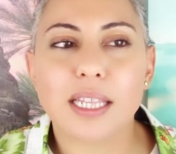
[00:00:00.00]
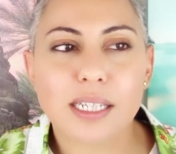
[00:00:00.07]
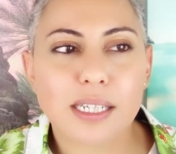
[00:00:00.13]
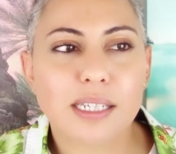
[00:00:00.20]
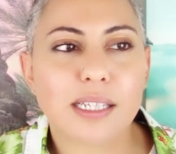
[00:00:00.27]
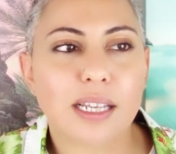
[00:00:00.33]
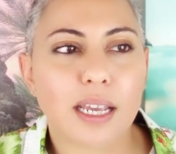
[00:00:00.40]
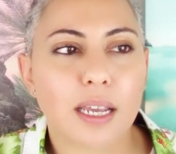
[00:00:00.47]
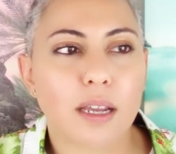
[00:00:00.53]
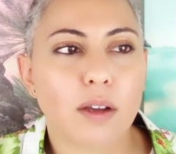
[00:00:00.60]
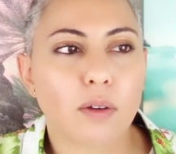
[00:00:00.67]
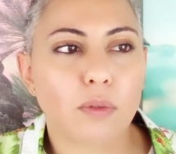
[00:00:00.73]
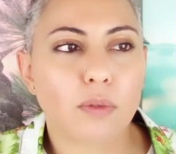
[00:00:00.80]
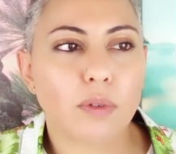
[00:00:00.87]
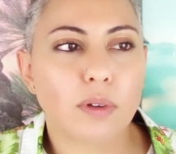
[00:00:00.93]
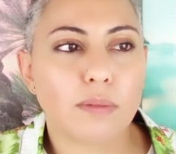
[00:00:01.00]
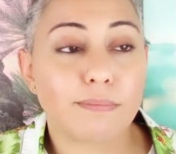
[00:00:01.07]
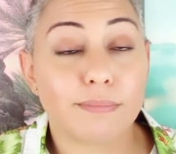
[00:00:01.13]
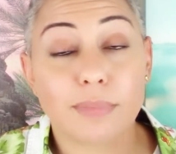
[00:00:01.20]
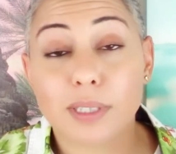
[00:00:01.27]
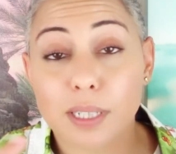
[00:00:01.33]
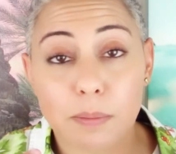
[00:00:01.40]
This is like,
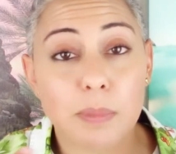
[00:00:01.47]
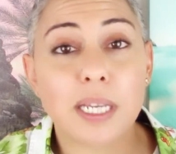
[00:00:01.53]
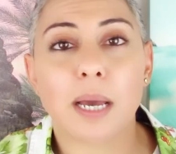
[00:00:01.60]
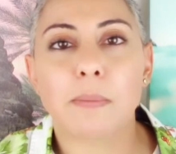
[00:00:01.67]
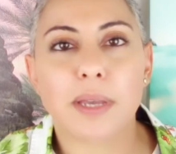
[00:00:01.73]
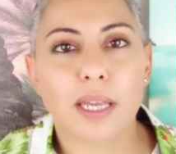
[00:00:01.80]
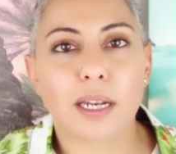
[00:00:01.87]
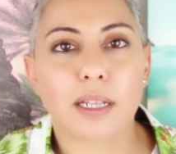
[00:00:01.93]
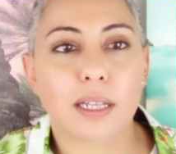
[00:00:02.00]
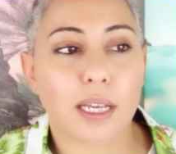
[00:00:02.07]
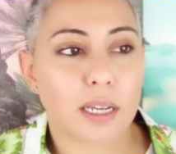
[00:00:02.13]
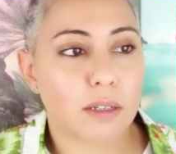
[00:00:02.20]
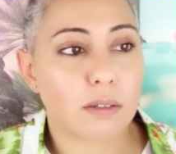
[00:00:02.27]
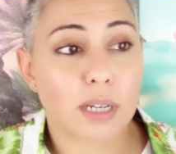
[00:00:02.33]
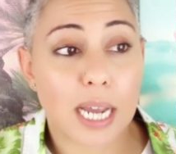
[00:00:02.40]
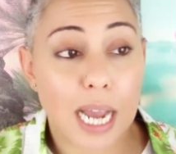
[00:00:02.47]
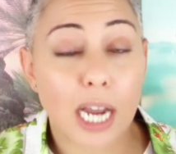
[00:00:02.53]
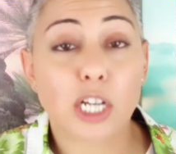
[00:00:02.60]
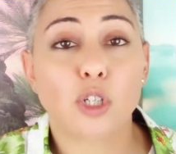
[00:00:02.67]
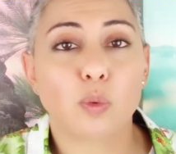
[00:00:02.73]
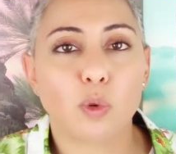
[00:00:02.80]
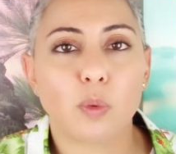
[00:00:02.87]
to me, I'm getting like
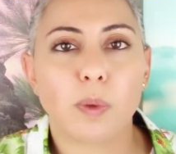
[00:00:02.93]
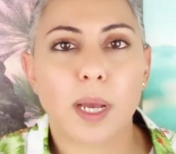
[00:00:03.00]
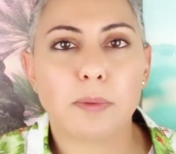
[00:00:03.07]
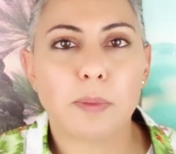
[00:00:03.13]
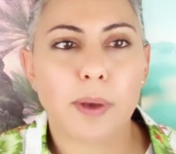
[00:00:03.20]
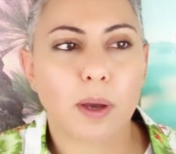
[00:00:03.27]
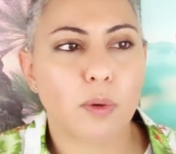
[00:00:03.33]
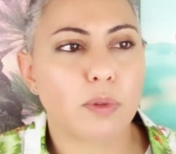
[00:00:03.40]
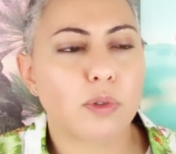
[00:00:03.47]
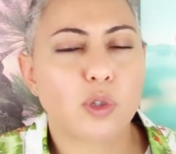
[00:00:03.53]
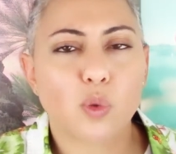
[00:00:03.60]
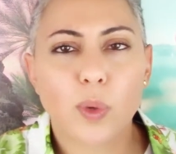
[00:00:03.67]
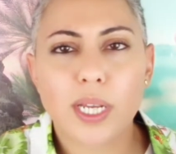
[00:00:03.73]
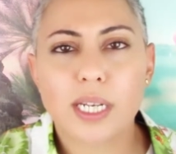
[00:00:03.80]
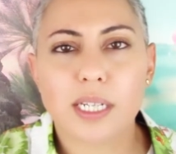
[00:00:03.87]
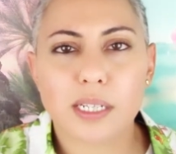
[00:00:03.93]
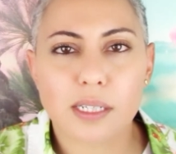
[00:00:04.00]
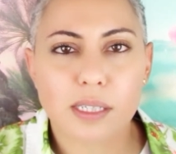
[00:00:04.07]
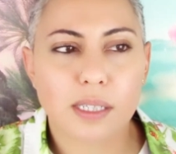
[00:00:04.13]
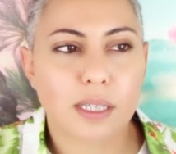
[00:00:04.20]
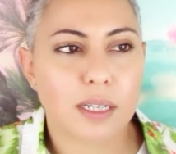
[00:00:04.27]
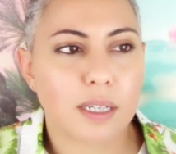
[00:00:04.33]
actual pipe tobacco, the
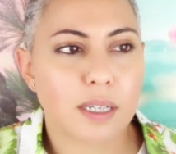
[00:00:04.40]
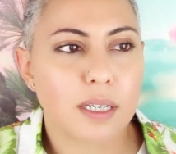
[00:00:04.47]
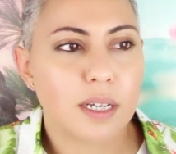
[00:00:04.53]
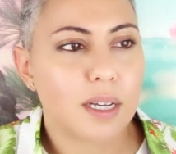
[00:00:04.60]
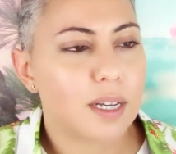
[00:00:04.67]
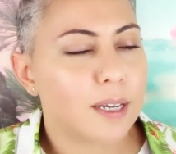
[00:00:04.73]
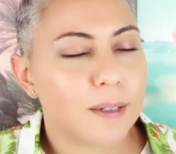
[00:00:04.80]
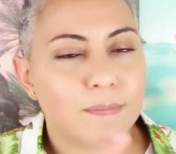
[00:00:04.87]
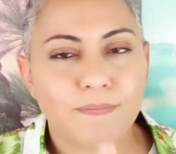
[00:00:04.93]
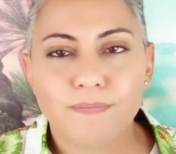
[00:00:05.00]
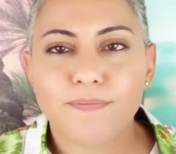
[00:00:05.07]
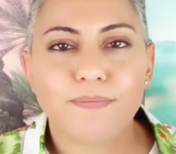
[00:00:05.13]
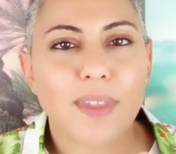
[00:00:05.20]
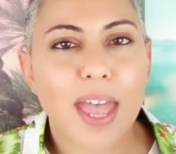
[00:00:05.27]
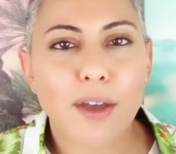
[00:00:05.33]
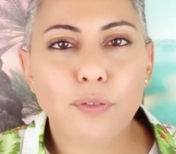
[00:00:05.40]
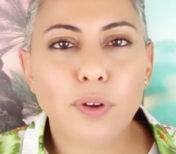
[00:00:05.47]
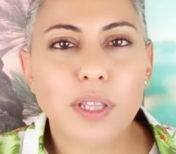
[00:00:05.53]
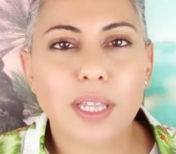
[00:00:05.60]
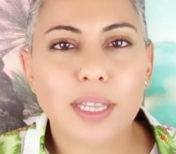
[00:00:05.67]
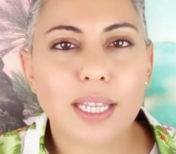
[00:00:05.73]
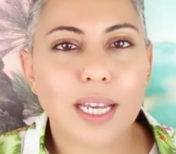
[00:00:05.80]
sweetness, the
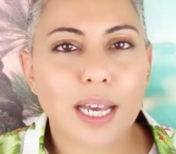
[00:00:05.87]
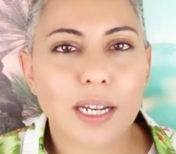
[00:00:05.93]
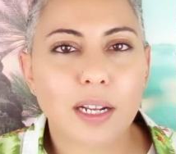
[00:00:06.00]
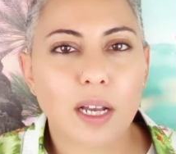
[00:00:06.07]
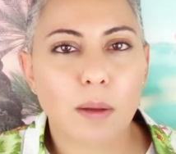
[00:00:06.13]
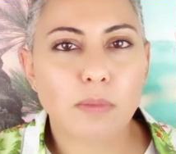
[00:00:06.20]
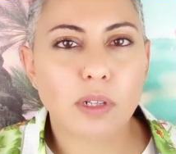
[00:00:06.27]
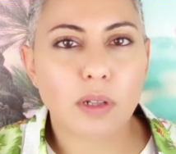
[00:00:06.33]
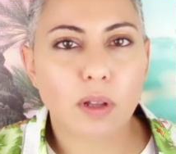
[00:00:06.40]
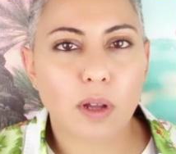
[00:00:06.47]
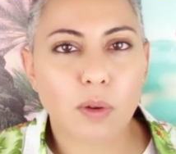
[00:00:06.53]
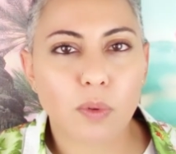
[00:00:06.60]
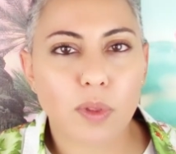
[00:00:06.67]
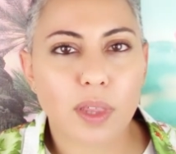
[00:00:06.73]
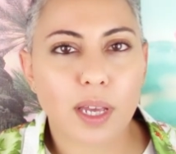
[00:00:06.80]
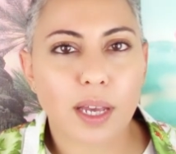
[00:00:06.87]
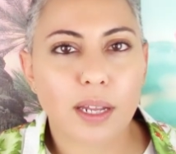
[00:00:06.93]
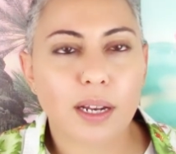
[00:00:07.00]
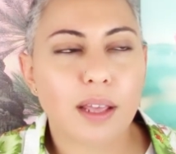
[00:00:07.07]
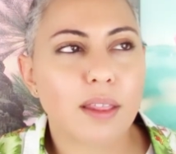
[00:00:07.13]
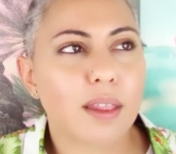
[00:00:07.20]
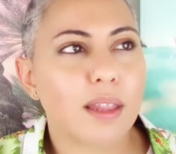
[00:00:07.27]
everything that kind of comes along with
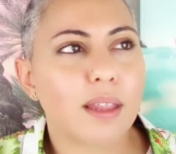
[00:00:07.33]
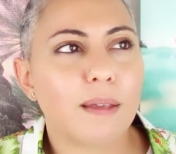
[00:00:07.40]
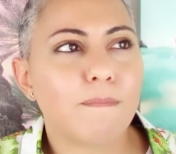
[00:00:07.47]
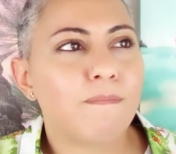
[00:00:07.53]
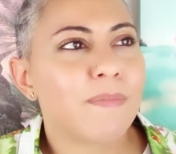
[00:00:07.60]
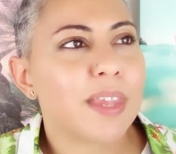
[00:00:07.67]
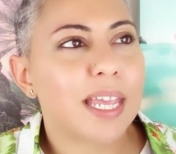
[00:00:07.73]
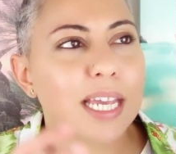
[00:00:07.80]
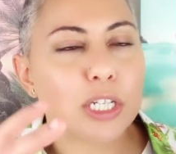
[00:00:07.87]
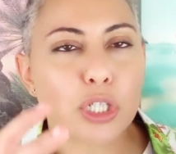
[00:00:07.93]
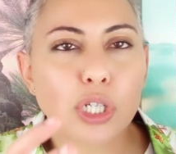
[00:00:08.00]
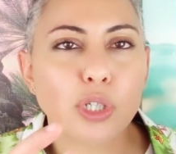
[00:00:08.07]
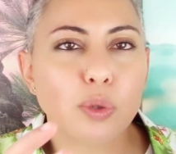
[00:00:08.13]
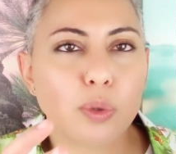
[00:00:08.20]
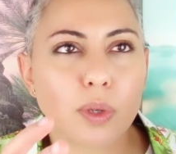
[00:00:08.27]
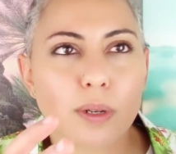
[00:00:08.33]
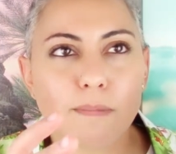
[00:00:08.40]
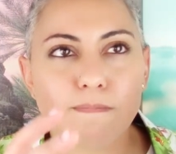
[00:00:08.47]
that. It just